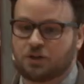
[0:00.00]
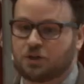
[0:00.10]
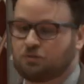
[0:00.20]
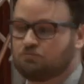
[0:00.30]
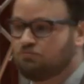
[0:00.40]

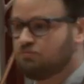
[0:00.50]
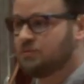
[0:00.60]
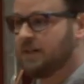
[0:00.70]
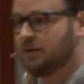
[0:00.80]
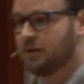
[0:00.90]
So
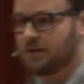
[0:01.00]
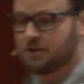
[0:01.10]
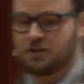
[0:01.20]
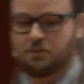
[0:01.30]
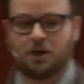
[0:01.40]
Datacratic's
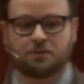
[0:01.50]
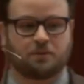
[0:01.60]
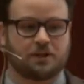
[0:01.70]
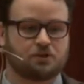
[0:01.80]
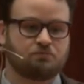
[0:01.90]
RTB
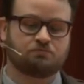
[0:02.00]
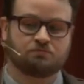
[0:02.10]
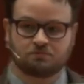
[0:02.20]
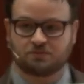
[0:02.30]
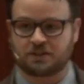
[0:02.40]
Optimizer,
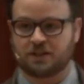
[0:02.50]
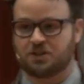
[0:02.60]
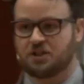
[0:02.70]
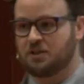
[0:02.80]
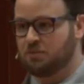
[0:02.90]
it's an
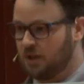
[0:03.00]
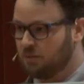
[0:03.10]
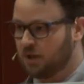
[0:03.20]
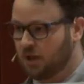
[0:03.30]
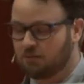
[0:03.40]
HTTP
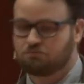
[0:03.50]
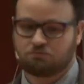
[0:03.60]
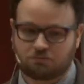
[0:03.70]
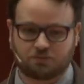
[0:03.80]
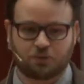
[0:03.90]
API,
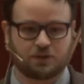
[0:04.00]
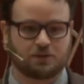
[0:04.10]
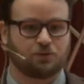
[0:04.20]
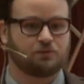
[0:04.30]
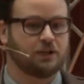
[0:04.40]
pretty
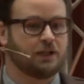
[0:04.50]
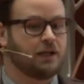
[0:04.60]
simple.